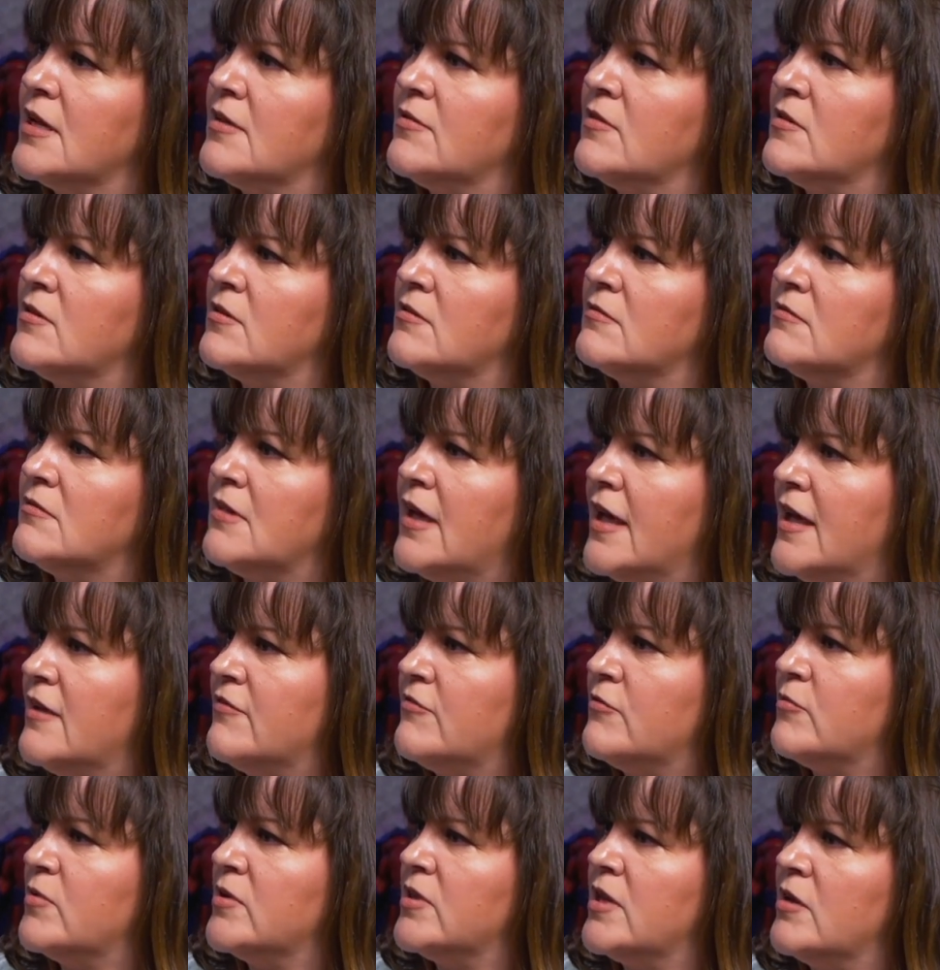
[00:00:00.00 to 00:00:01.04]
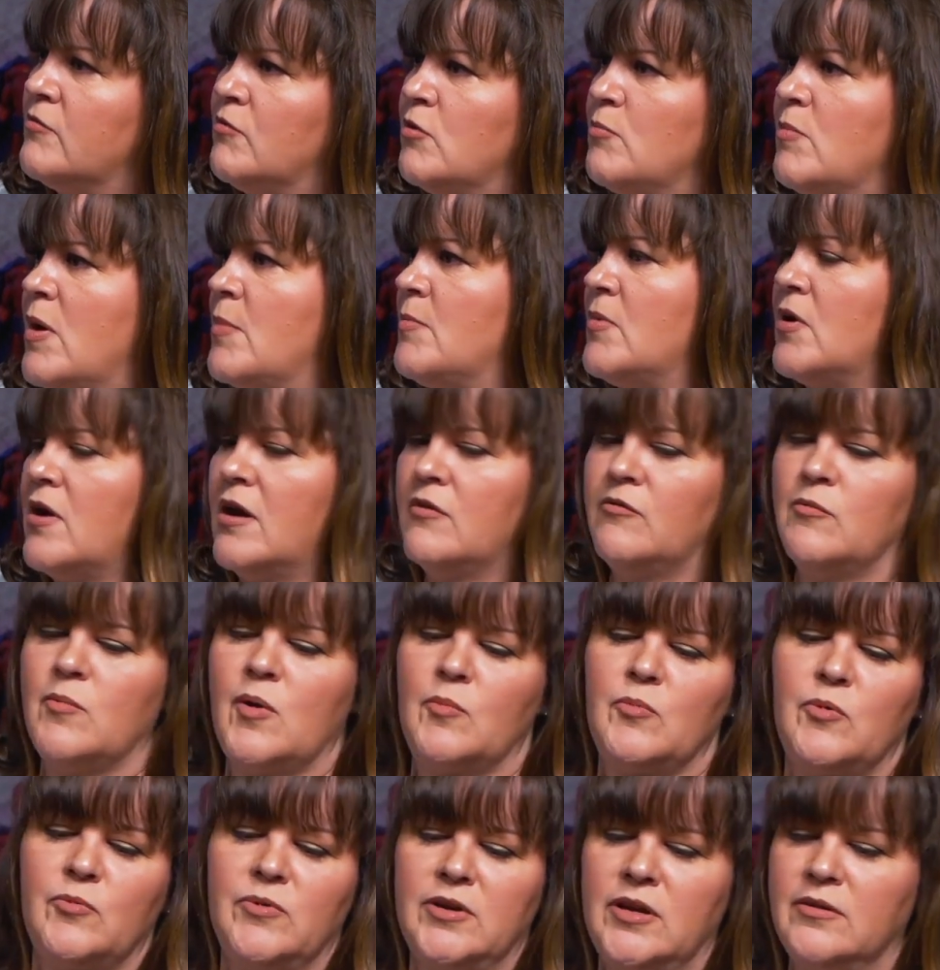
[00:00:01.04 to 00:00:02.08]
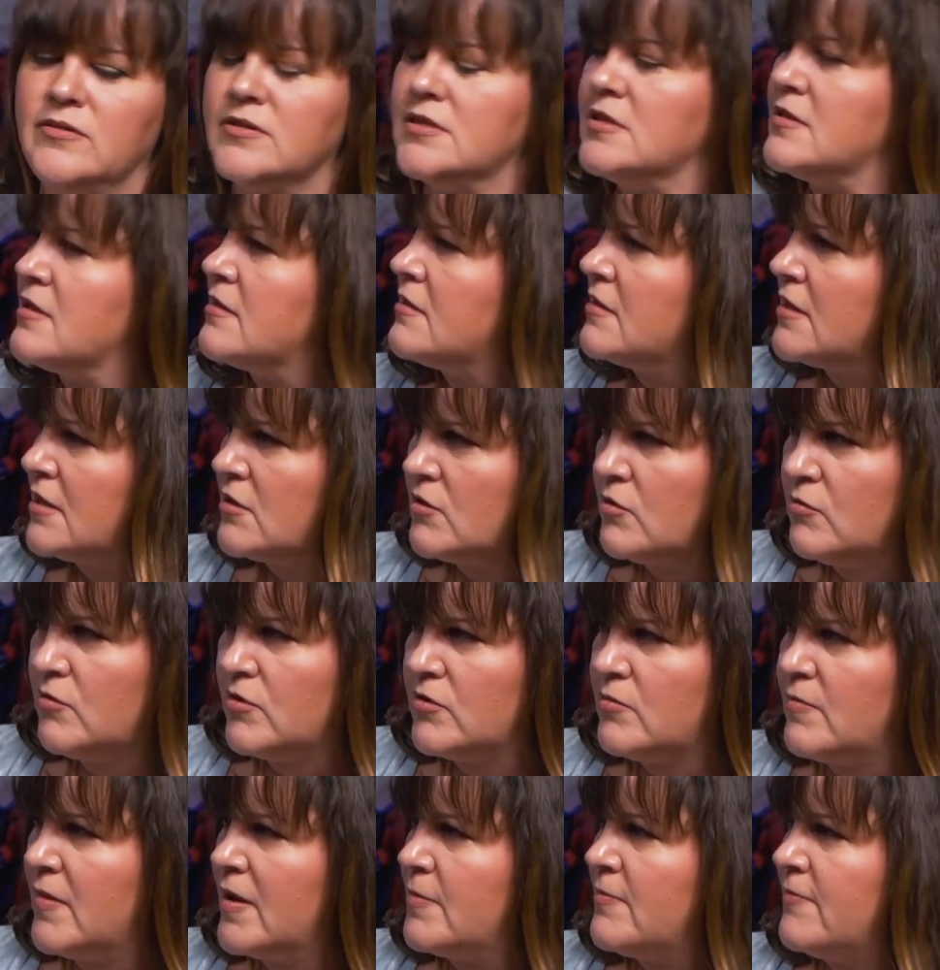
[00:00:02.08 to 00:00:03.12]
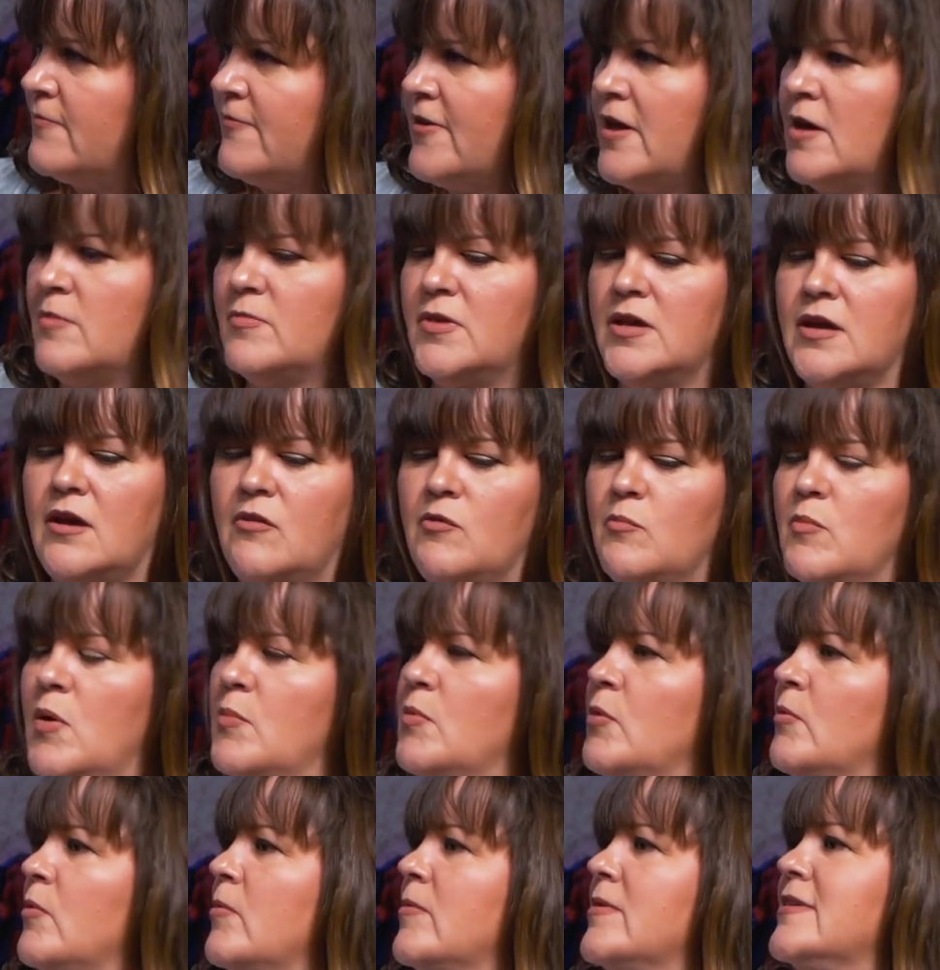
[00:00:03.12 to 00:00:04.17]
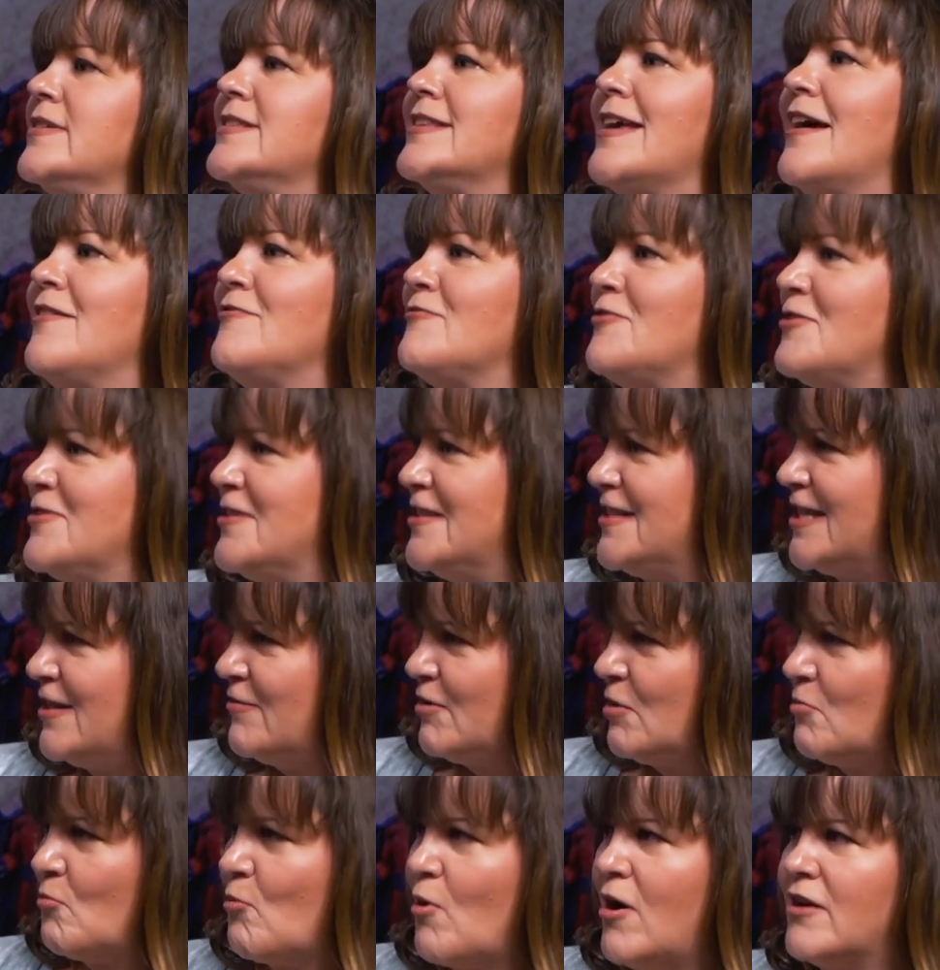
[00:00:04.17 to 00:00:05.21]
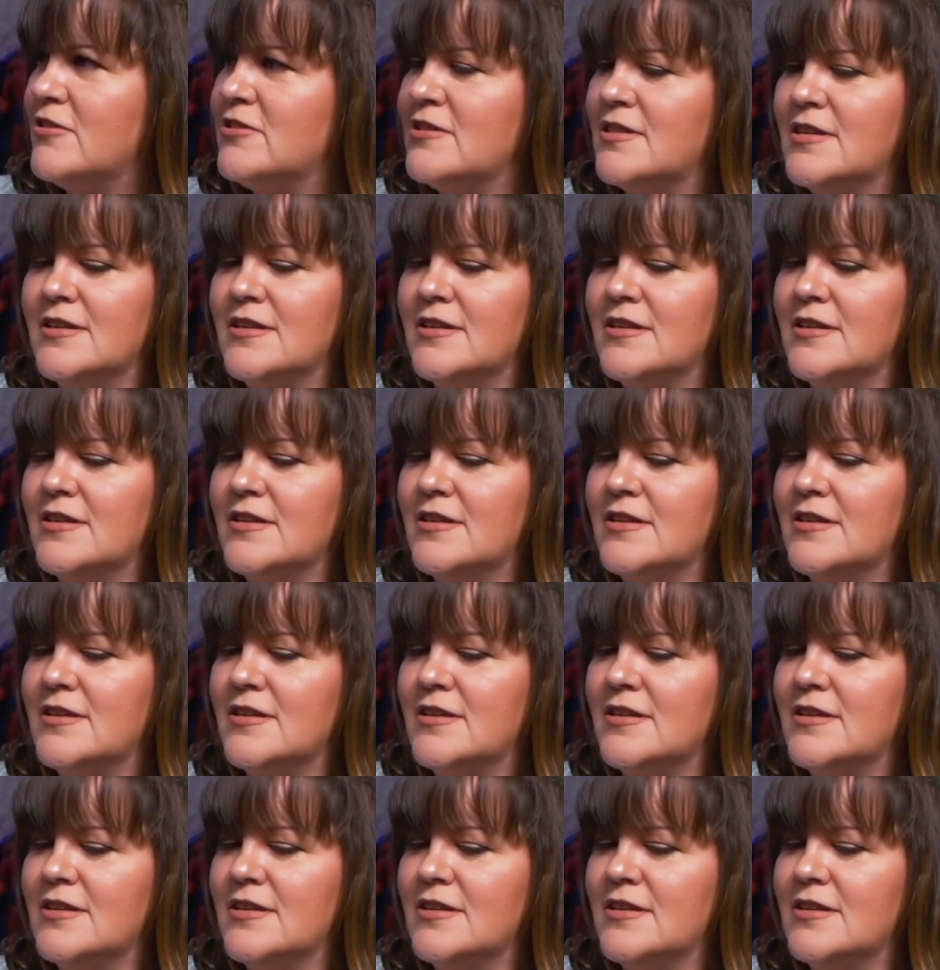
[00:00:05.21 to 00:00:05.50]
in their life where they remember. I remember when I went to the theater with my family. I remember when we sat in front of the T V and watched